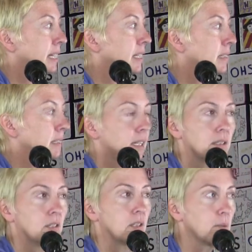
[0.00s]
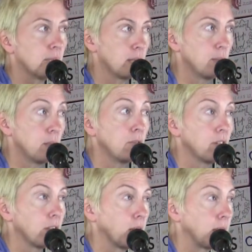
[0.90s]
and it's just really a
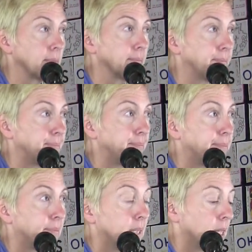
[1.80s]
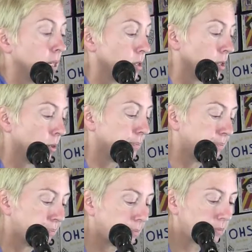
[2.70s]
beautiful thing. So
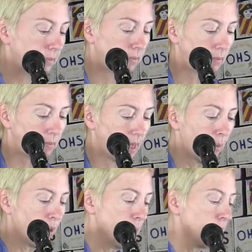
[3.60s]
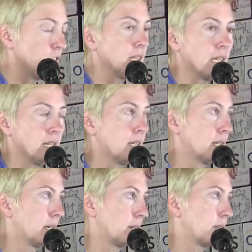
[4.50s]
I want to mention again,
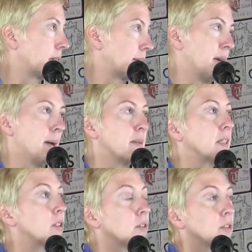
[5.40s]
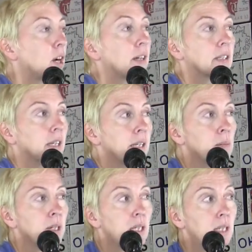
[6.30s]
I'm happy to talk to
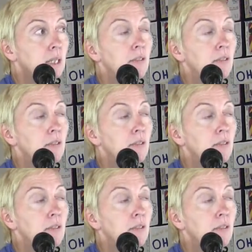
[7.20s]
anybody